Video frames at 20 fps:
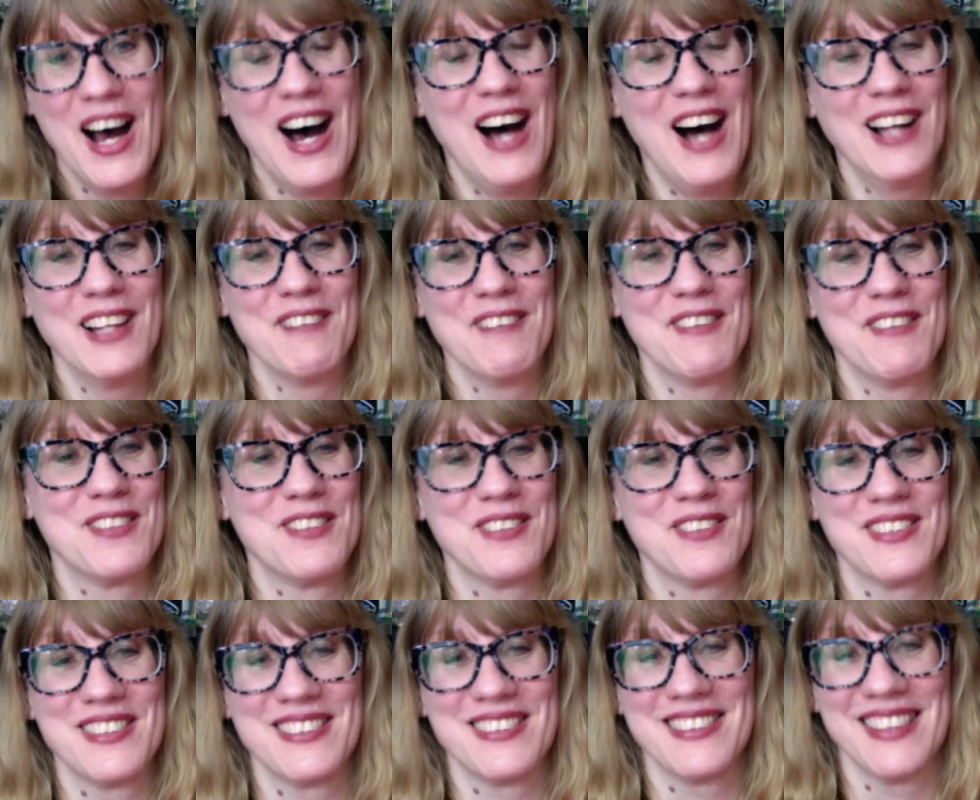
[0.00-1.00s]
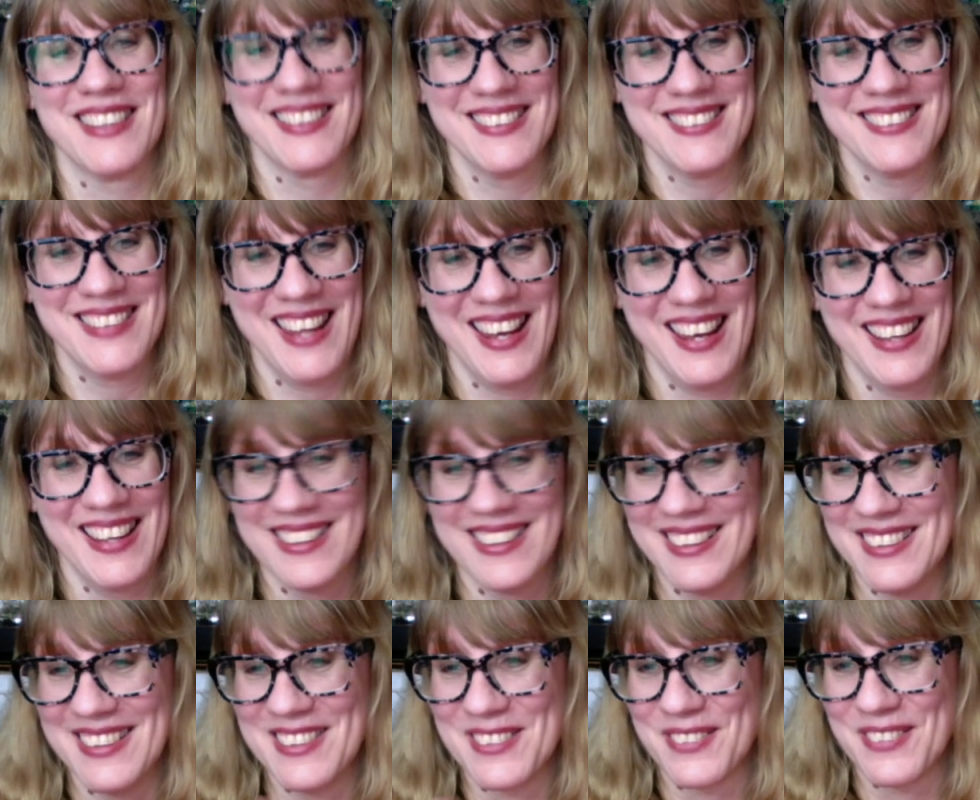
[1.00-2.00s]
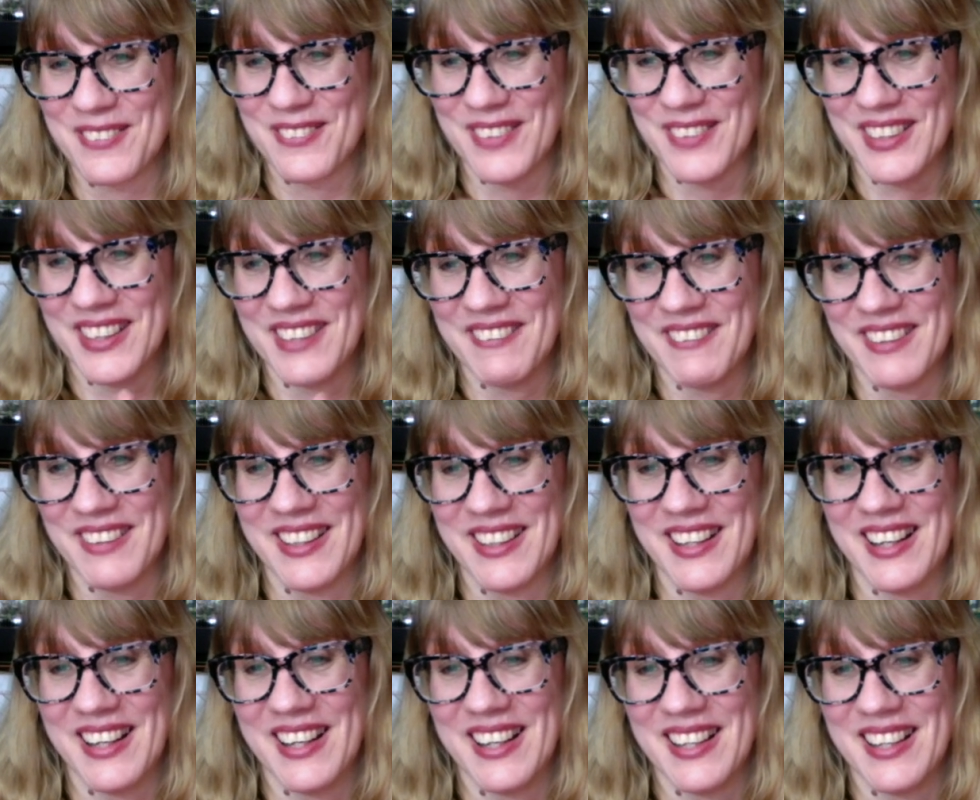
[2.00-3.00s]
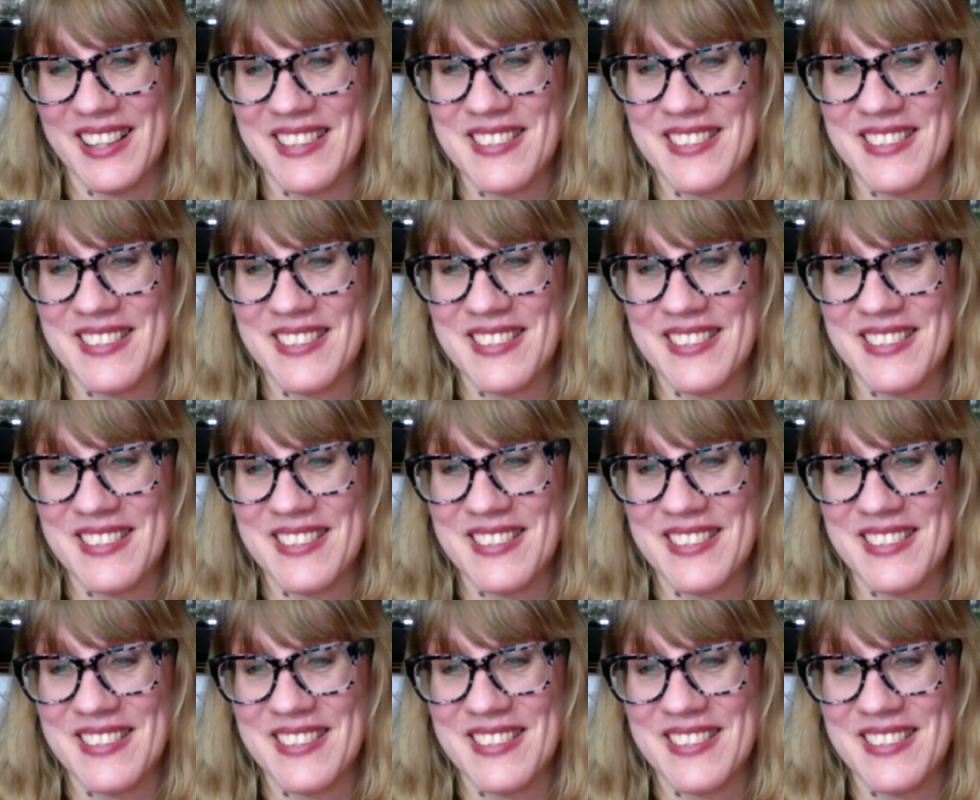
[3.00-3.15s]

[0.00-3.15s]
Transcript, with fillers: All of us were just like, this candle is really, really good.